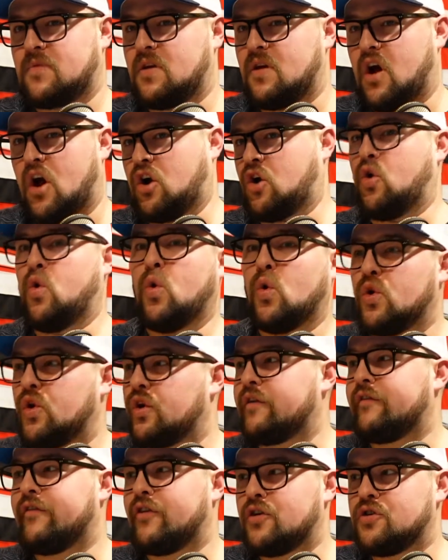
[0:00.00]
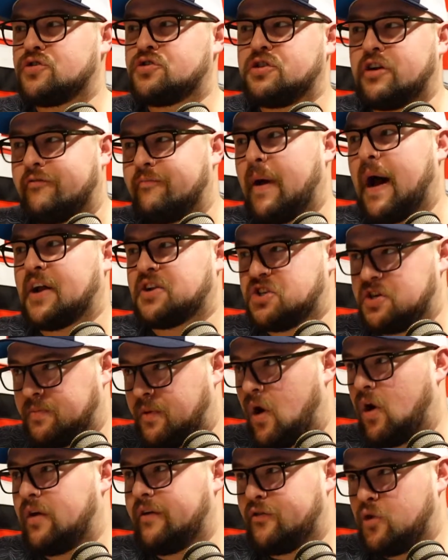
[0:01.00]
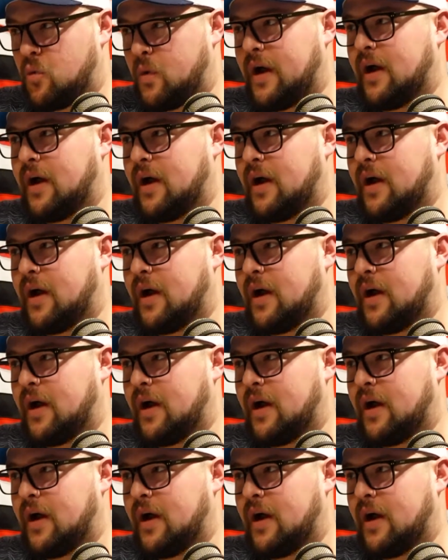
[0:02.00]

a cooler version of bocce ball, if you will.